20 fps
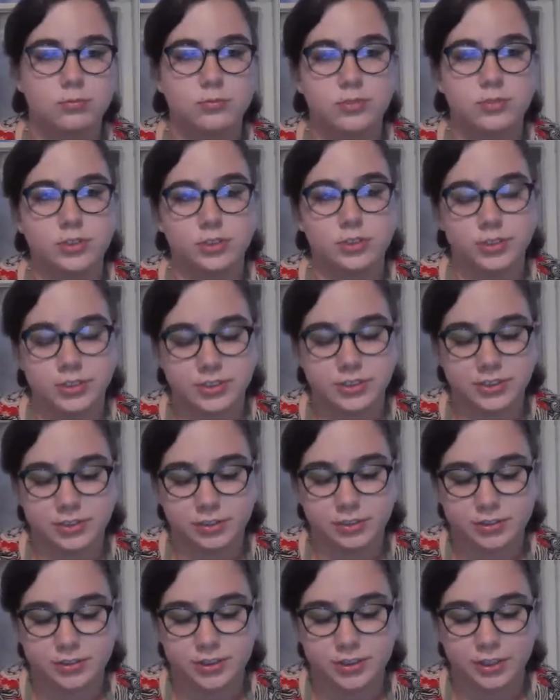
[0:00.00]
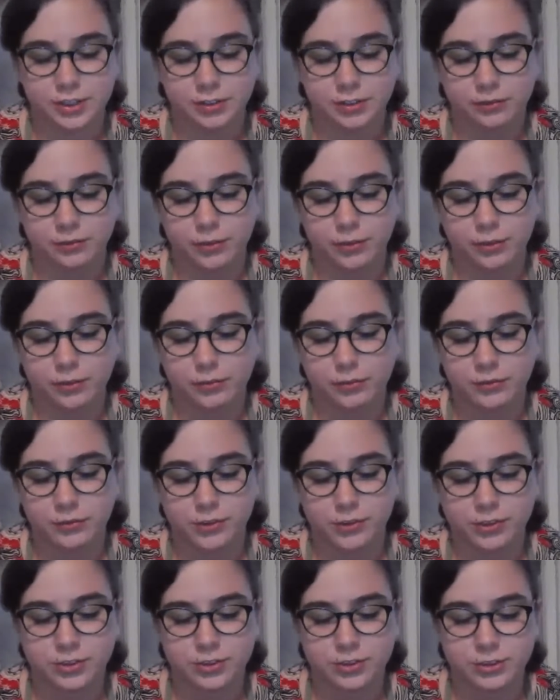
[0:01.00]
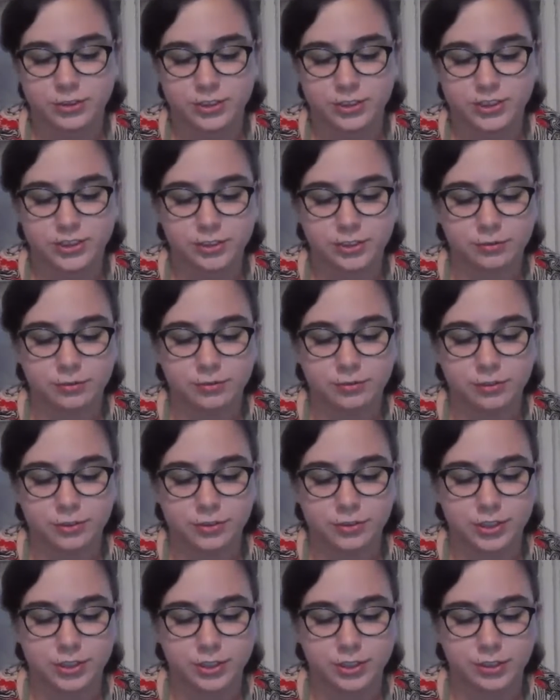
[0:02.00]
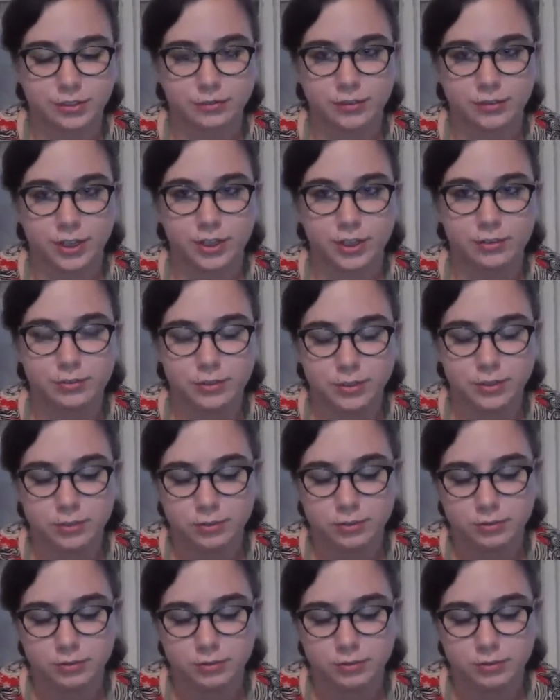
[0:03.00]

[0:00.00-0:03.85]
So this is our second row of just single crocheting around.